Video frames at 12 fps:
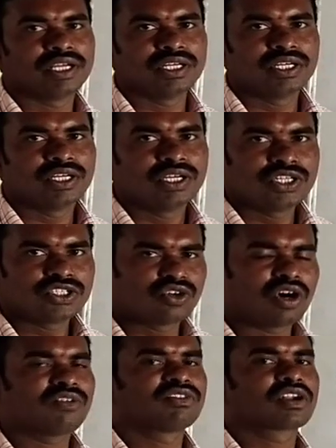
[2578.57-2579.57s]
So after
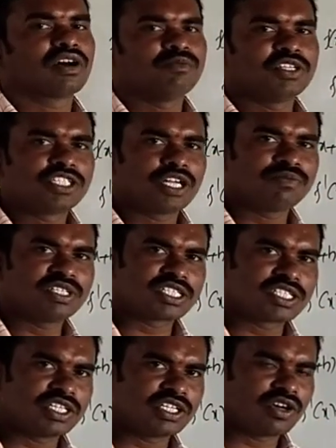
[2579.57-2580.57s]
completion of this
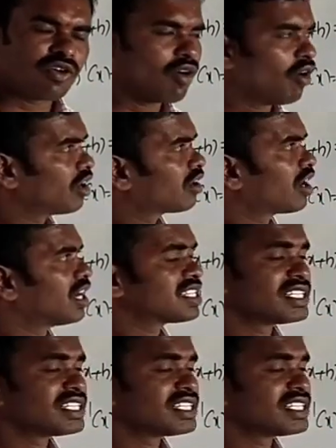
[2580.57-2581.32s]
all classes,